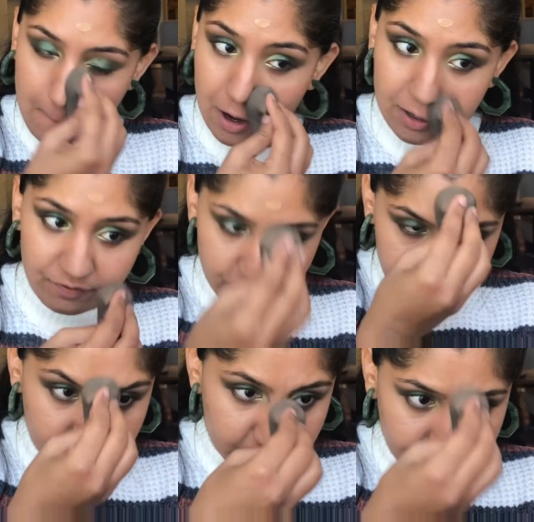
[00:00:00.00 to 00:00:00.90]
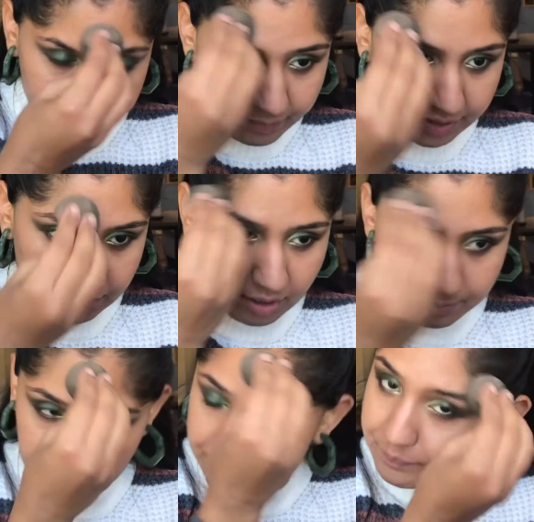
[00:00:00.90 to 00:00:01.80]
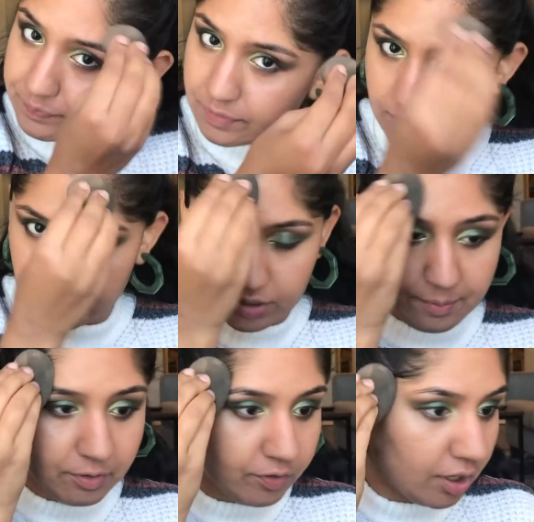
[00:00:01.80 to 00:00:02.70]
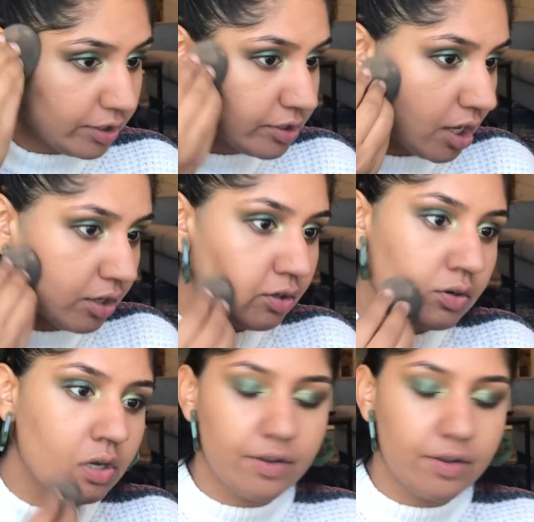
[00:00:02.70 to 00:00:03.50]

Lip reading: And if you did mess up the shape of your eyeshadow,